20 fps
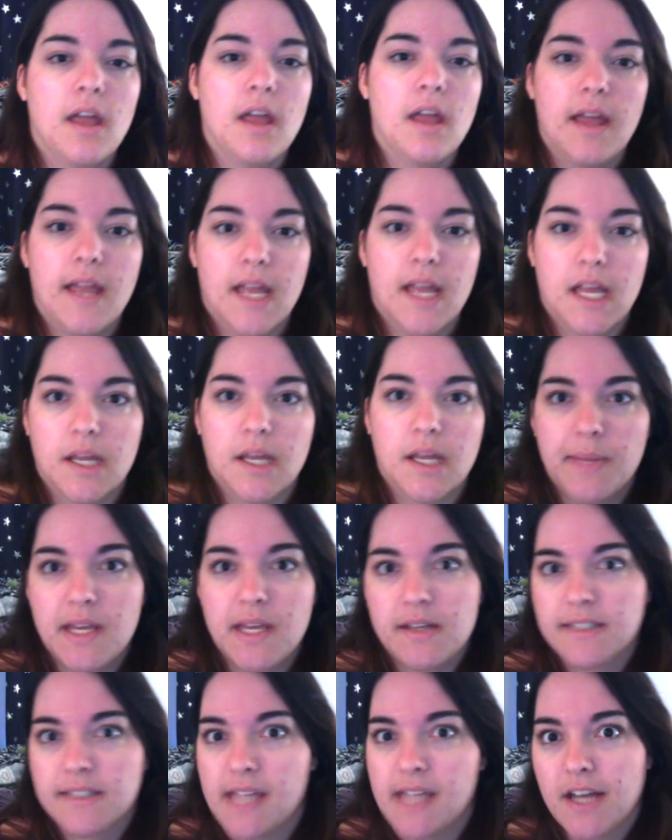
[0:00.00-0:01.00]
And
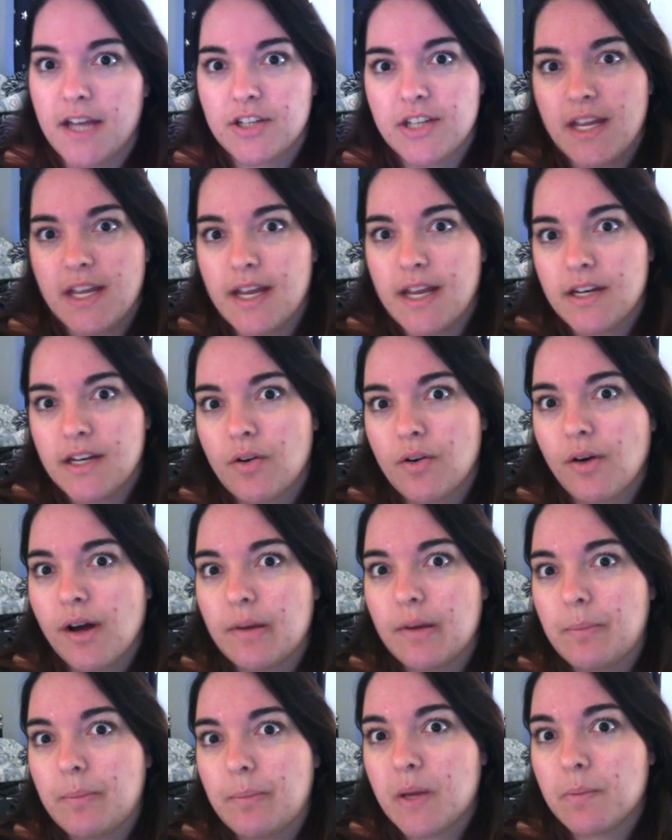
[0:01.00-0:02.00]
because I actually had to go out
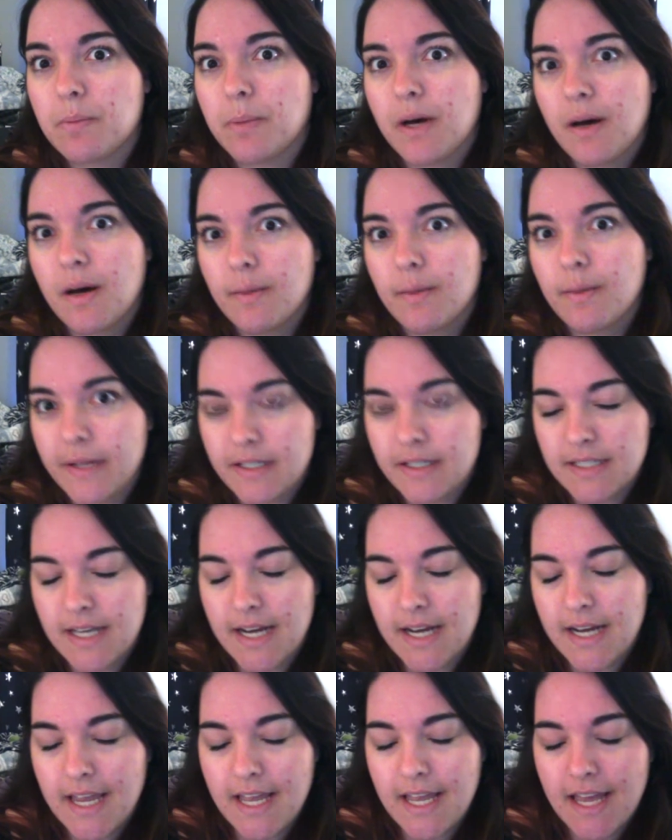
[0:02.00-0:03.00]
and be in public
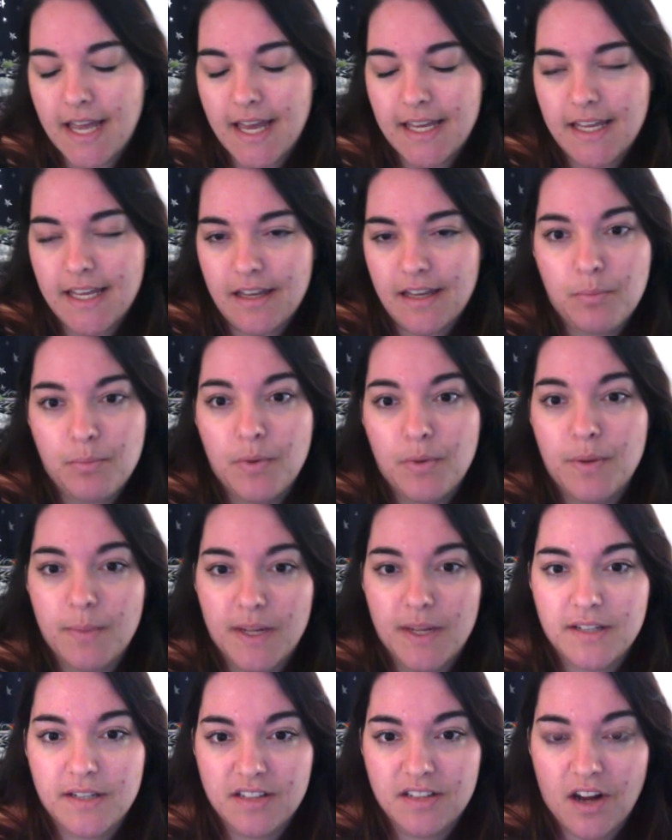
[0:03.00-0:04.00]
today, I put
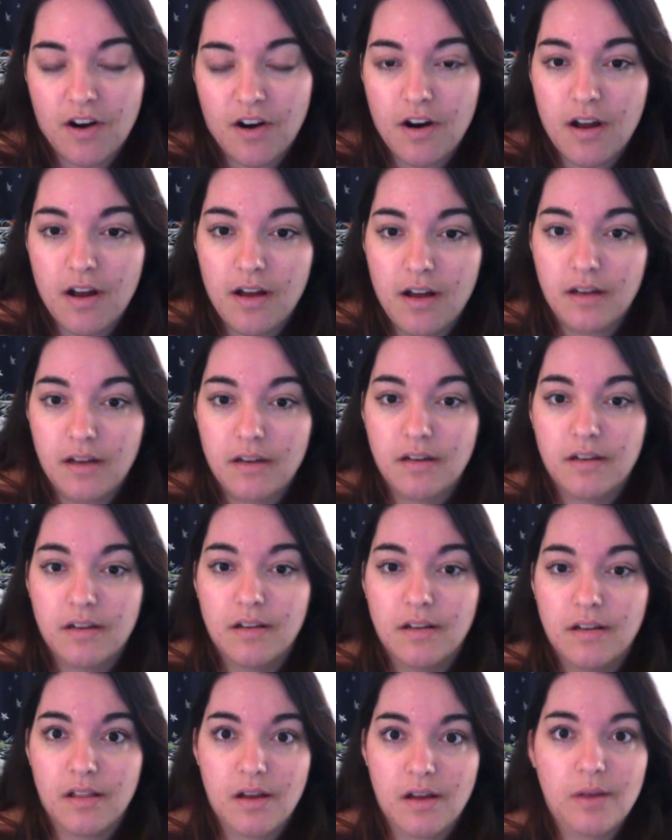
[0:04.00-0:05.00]
mascara on
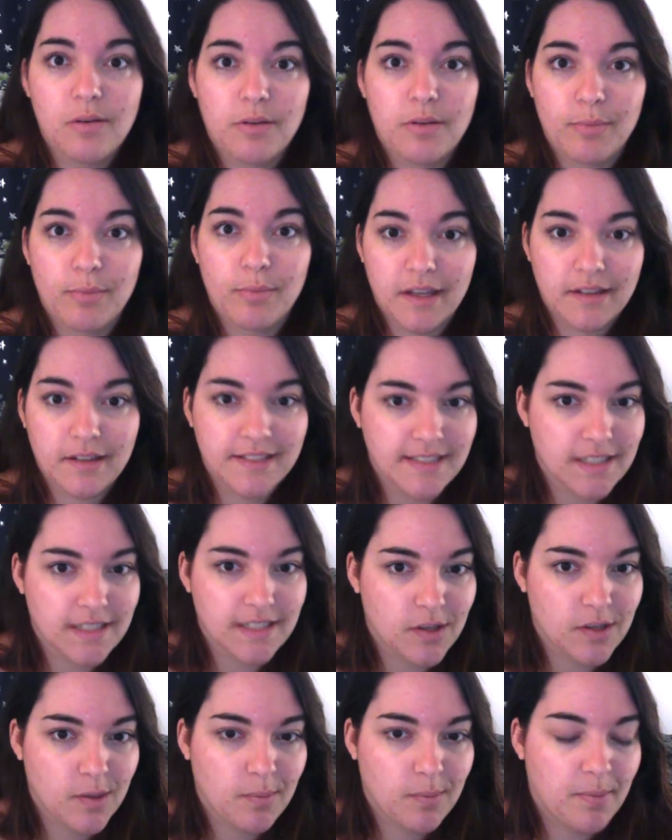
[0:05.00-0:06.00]
along with my
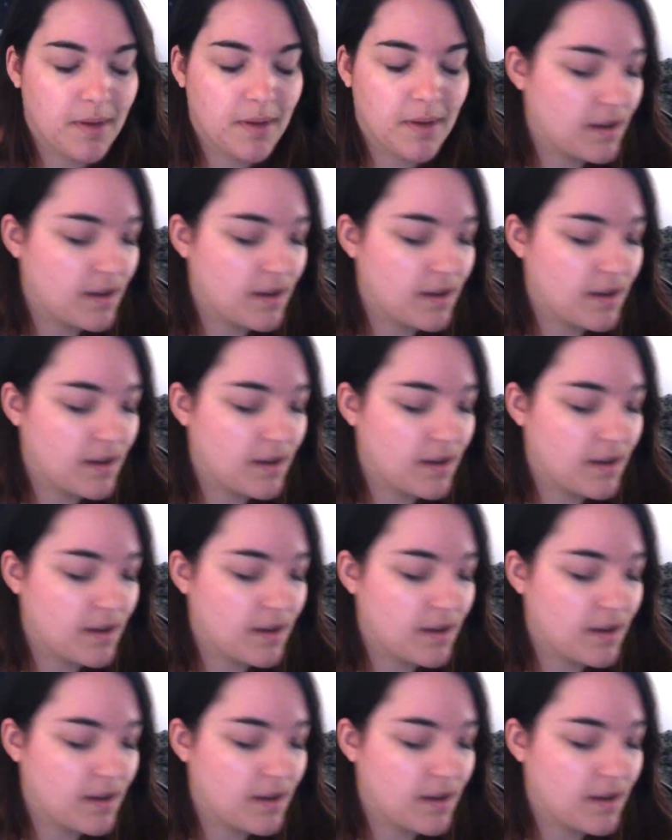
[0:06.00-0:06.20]
concealer, but